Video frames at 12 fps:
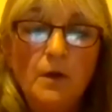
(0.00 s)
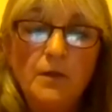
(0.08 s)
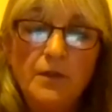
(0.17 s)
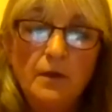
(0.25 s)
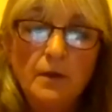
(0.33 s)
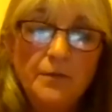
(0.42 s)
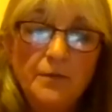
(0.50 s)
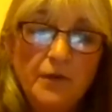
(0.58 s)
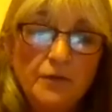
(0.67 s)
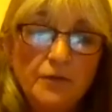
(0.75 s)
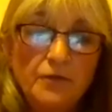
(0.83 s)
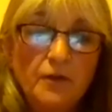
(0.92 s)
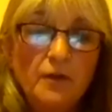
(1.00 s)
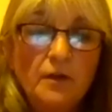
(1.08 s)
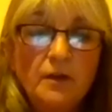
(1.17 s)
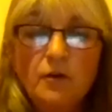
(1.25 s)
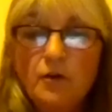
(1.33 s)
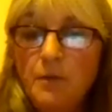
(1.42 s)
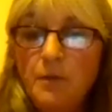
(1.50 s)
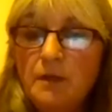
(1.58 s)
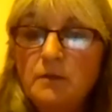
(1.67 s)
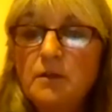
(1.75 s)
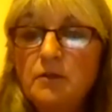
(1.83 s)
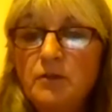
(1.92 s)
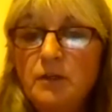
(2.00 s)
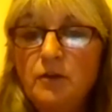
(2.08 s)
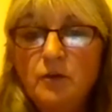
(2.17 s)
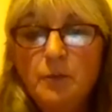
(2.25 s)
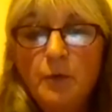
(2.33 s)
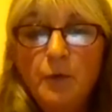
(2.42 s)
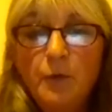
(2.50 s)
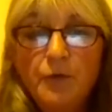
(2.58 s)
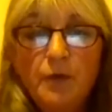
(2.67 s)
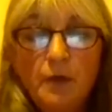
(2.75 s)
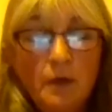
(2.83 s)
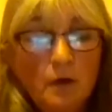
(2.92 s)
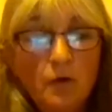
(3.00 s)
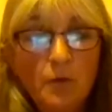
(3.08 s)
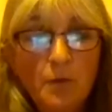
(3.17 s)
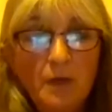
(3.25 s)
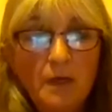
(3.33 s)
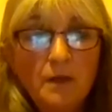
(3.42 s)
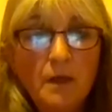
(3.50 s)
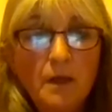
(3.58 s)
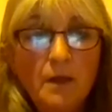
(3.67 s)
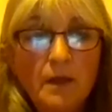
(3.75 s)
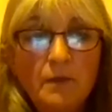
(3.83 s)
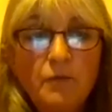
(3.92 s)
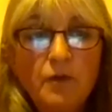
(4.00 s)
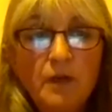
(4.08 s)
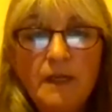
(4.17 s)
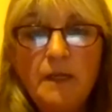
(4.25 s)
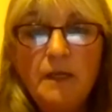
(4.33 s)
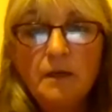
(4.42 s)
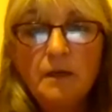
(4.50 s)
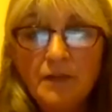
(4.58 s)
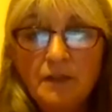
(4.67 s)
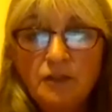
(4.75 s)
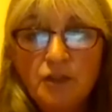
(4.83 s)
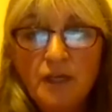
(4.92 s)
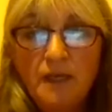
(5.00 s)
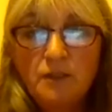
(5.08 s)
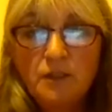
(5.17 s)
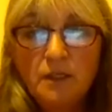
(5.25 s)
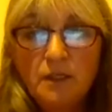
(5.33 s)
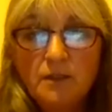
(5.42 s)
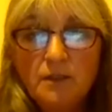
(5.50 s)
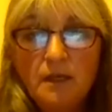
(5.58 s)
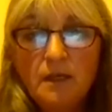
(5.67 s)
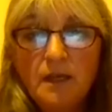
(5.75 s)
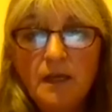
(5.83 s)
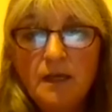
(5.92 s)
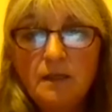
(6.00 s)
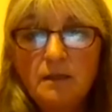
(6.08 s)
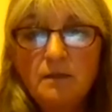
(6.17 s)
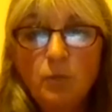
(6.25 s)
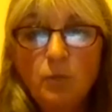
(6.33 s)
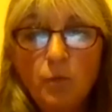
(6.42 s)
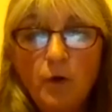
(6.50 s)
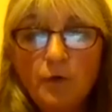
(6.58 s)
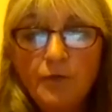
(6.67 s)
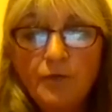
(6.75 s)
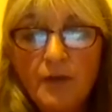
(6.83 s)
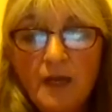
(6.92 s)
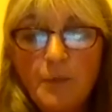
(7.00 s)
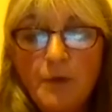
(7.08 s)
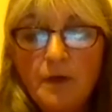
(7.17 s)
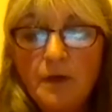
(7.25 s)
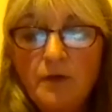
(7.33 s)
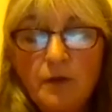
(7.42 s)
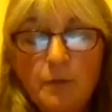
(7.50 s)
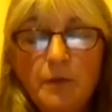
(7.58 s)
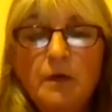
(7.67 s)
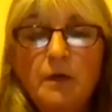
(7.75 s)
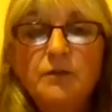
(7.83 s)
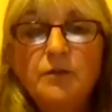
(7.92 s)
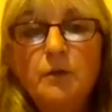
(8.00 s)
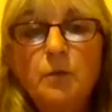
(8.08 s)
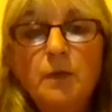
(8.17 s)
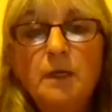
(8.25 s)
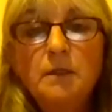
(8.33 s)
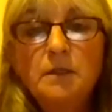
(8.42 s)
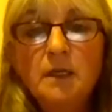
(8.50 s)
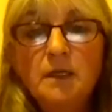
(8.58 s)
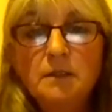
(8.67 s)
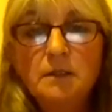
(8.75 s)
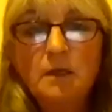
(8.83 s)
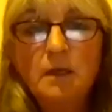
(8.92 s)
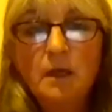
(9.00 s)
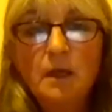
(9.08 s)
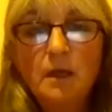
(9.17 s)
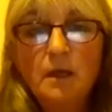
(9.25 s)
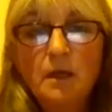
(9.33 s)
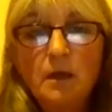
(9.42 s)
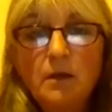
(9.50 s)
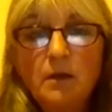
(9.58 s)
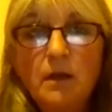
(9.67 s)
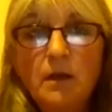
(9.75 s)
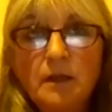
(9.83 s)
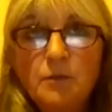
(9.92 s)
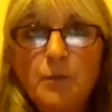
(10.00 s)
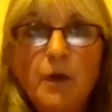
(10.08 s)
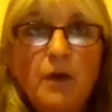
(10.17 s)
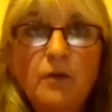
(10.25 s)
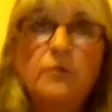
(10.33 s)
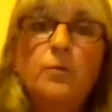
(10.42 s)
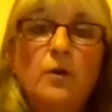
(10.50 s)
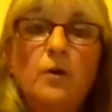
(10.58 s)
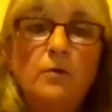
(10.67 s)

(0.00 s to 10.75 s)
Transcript: the fossil fuel economy into the renewables economy, then really nothing changes. And again, what's happened over the past few weeks has exposed what,